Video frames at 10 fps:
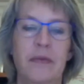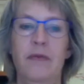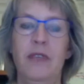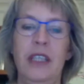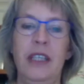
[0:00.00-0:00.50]

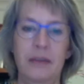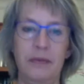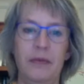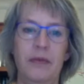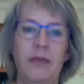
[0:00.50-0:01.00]
really
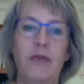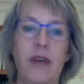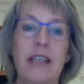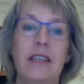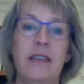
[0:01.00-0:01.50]

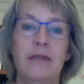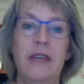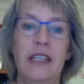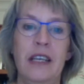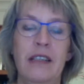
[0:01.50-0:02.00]
great.
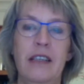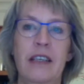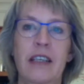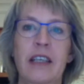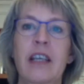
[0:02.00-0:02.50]

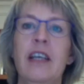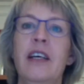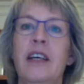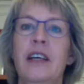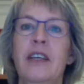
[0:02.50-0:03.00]
Fantastic.
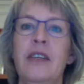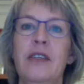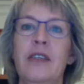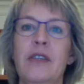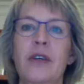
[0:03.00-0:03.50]

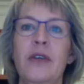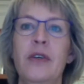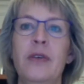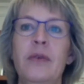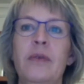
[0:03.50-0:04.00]

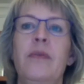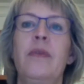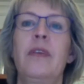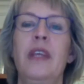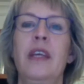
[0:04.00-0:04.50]
So
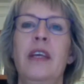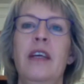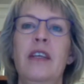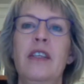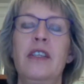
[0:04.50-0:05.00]

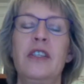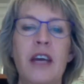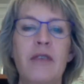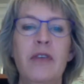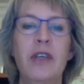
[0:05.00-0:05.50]

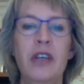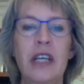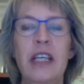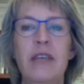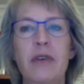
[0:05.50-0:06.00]
have you got
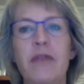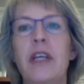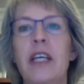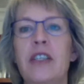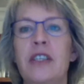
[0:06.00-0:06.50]
any
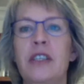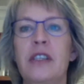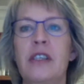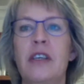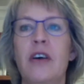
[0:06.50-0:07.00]

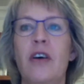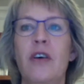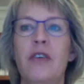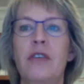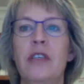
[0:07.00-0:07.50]
reflections
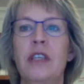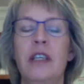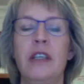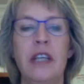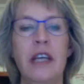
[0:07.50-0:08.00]

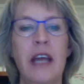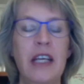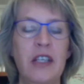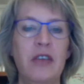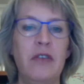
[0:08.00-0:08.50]
on the
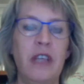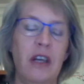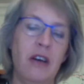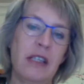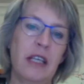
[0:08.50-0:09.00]
nature of the
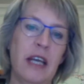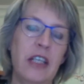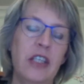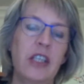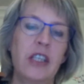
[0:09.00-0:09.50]

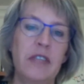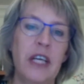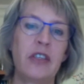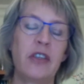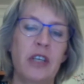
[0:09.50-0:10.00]
isolation? You've
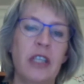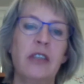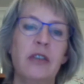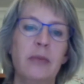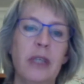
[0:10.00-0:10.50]
touched on it a
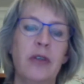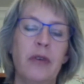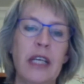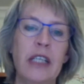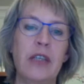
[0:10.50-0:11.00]
little bit
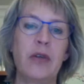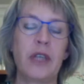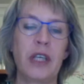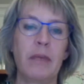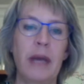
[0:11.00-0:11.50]
already,
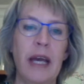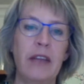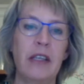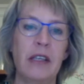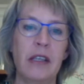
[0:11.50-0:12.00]
talking
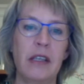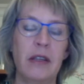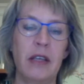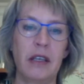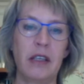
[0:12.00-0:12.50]
about
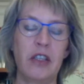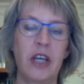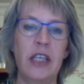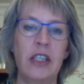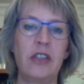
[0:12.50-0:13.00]
the
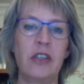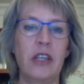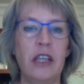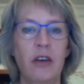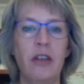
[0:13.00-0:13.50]
changing to
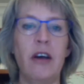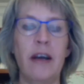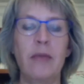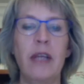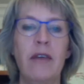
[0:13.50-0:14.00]
the
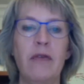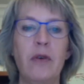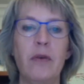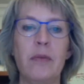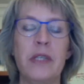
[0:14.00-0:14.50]
online
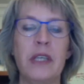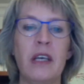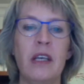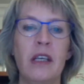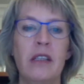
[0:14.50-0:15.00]
platforms.
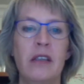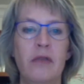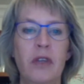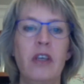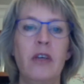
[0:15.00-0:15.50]
So
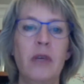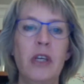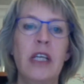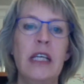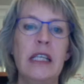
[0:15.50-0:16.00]
for the
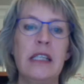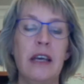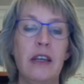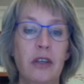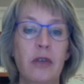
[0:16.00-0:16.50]
communities
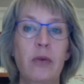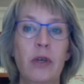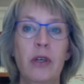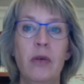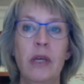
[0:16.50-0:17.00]
that you
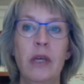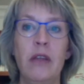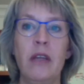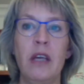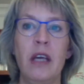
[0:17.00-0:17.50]
work
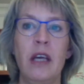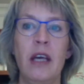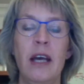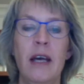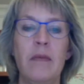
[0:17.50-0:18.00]
with,
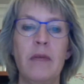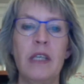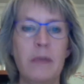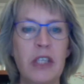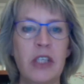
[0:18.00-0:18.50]

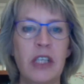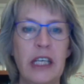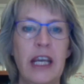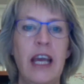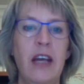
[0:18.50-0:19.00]
especially
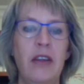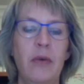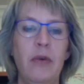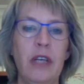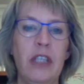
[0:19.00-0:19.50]
now that
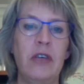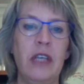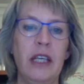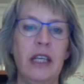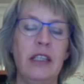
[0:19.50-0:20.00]
we're
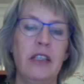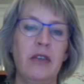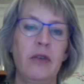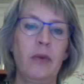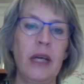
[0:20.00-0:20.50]
entering
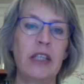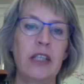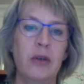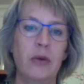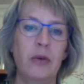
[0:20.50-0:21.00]
into week
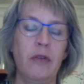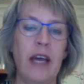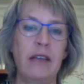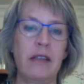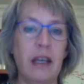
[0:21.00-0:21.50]
2 of
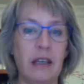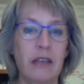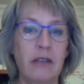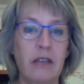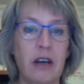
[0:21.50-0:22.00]
our
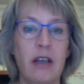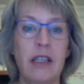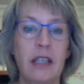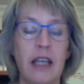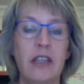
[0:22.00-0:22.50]
second
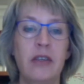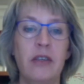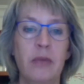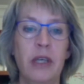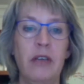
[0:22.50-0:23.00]
isolation
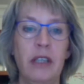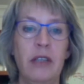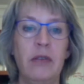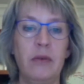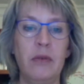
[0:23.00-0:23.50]

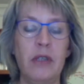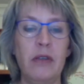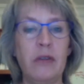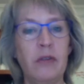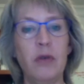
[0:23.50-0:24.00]
period, what's
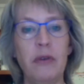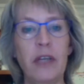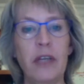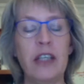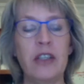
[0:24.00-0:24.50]
sort of your
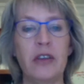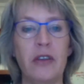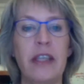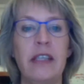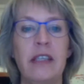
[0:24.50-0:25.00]
reflection
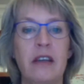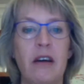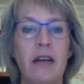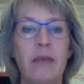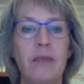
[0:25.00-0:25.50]
on this
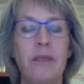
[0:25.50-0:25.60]
time?